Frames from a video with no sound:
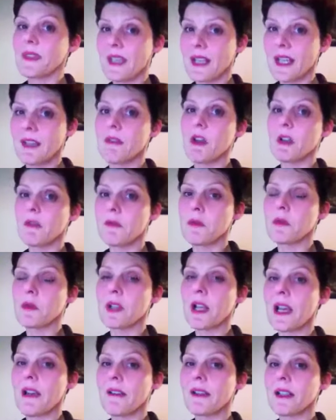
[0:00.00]
kind of
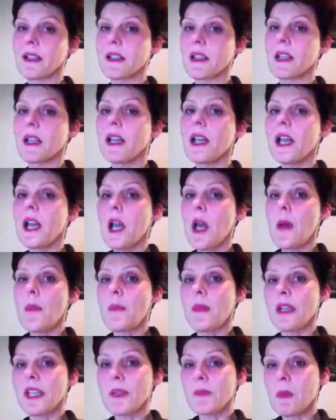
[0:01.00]
overall character,
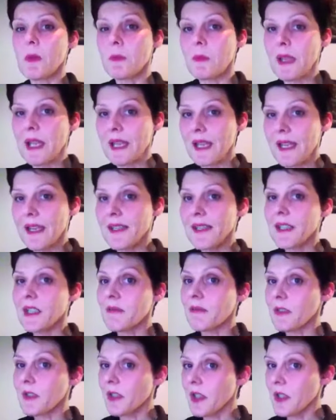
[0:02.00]
but it's probably easier
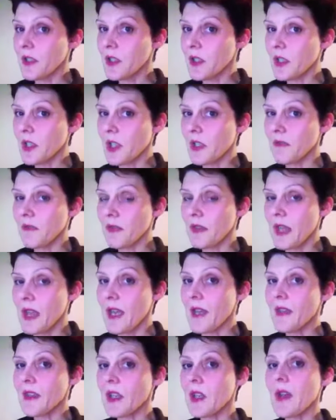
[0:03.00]
if you're going to go for
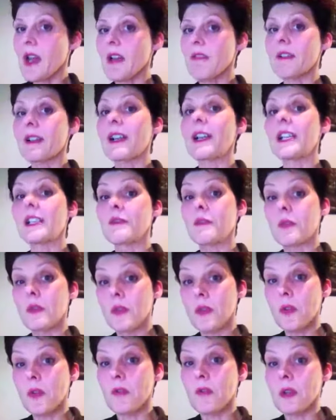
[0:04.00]
that you have a kind of
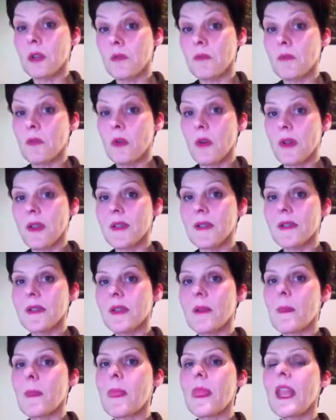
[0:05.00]
authorial
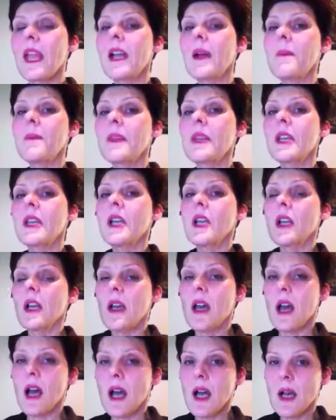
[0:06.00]
voice.
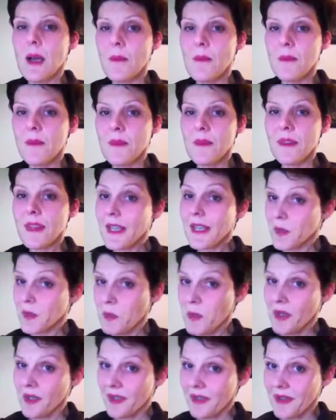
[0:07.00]
That's
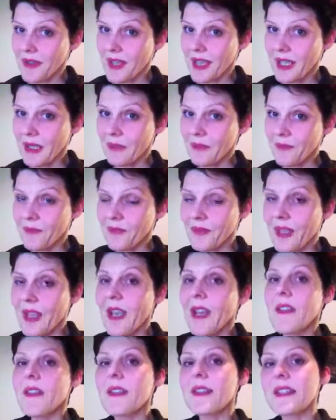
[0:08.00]
one thing.
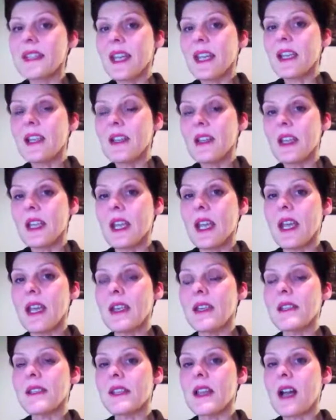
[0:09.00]
The second thing
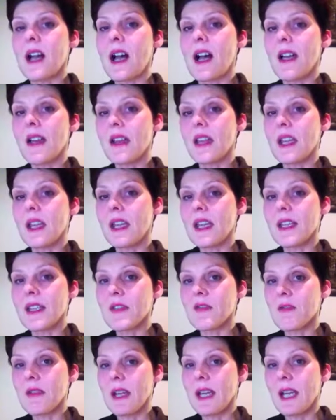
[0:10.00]
is, I think
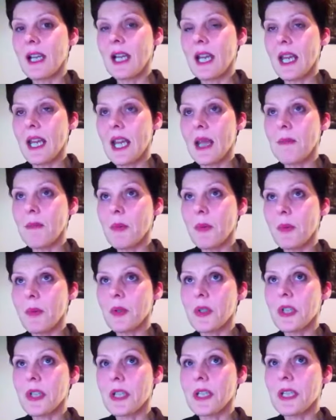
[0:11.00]
it's really
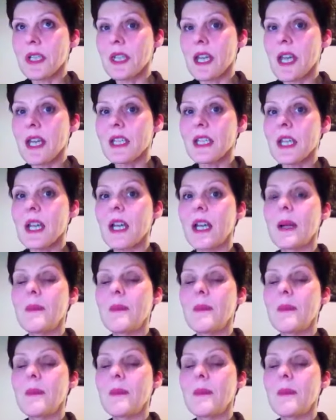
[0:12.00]
important that